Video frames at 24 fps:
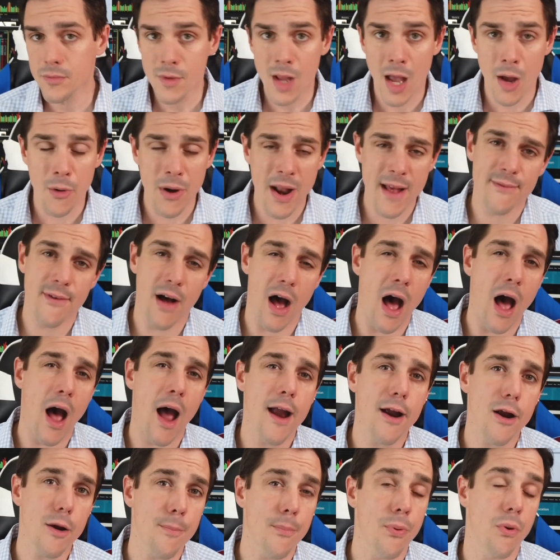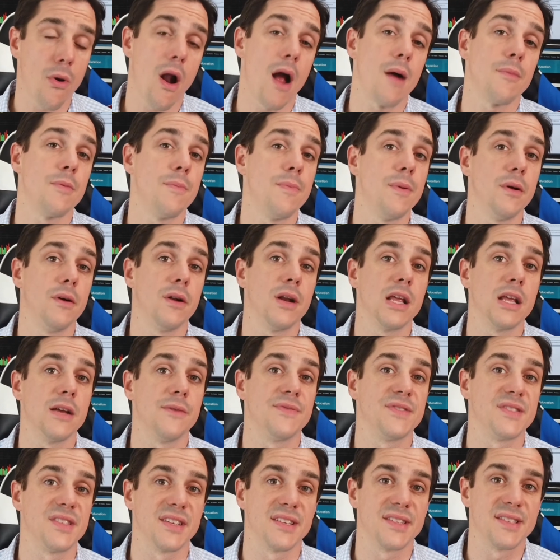I would have a higher probability of
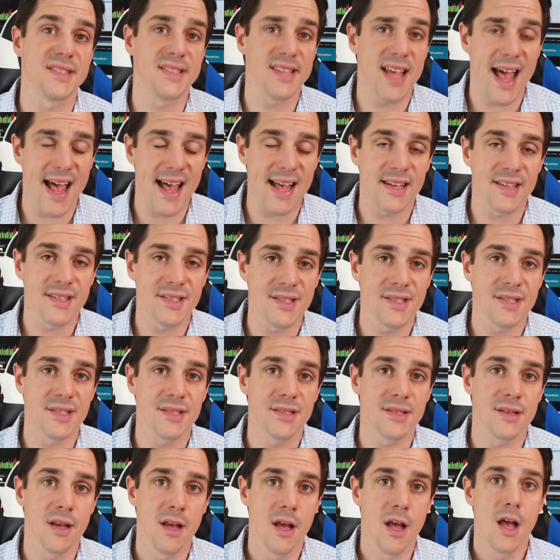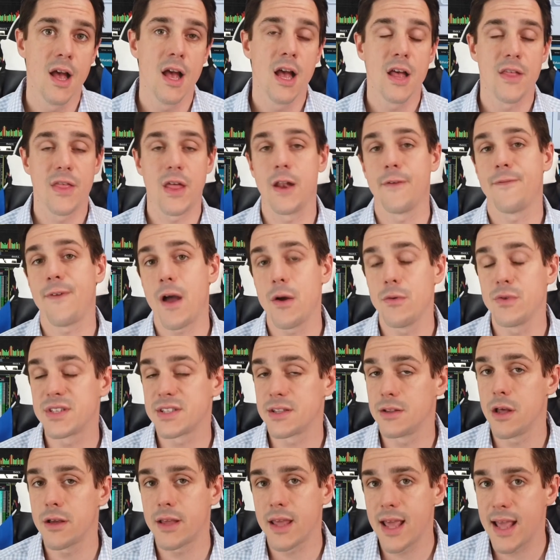success than if I was
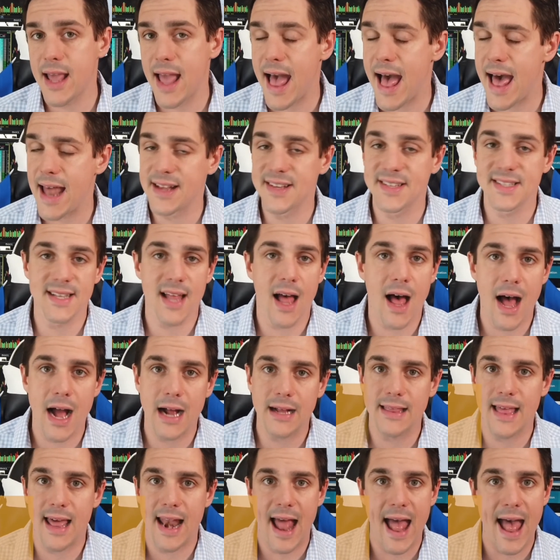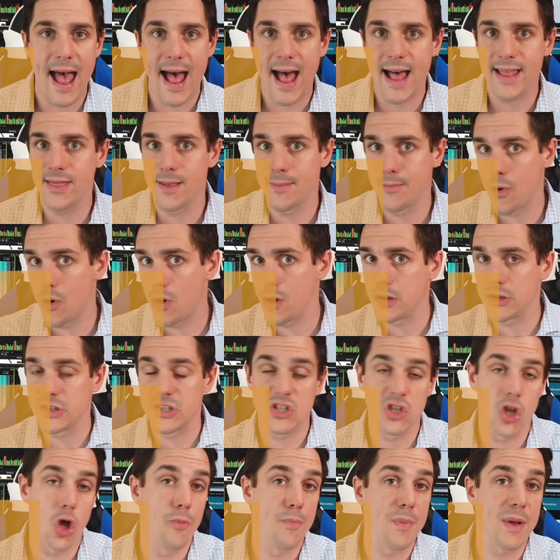looking at a stock that had them all
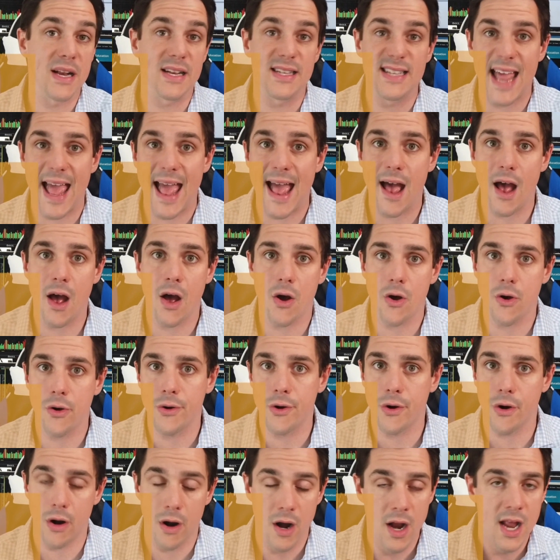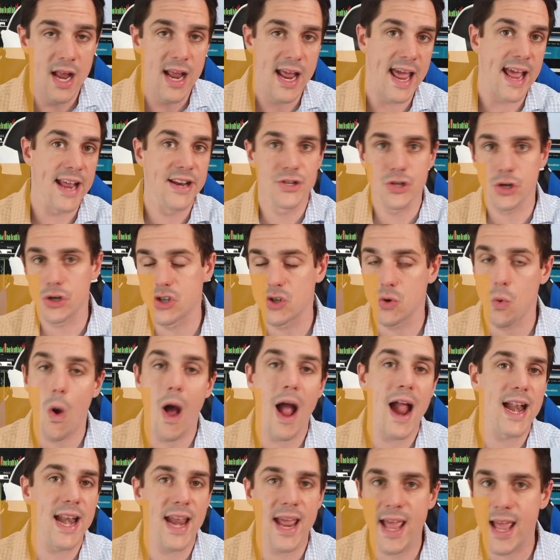sloping down or
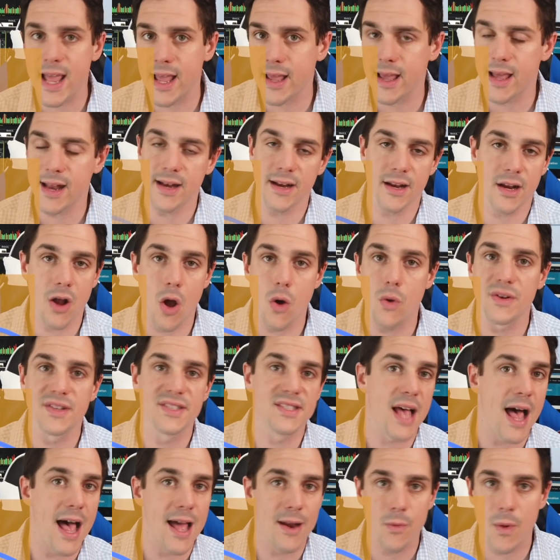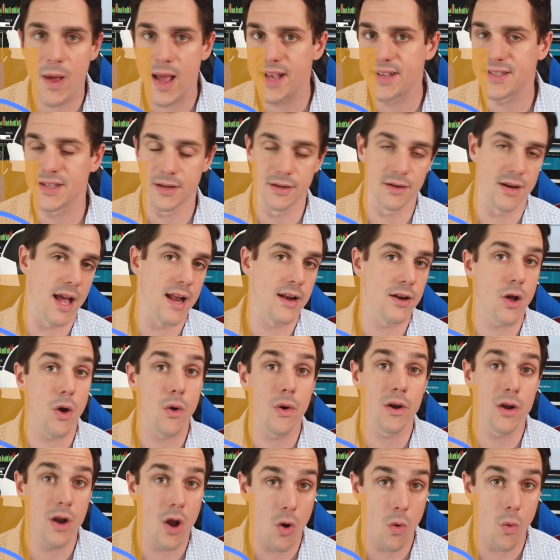intertwining and going sideways and
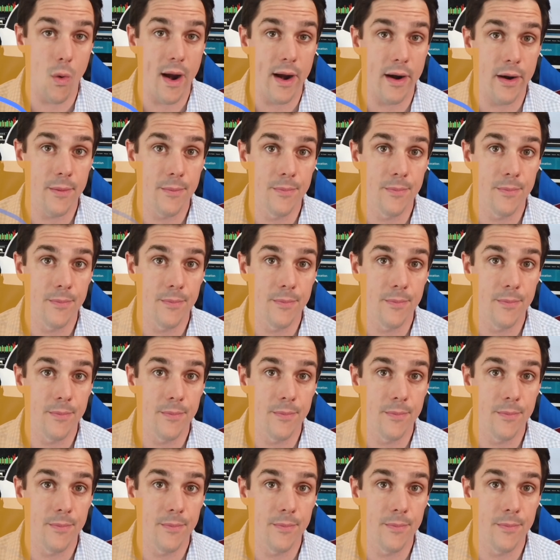going nowhere.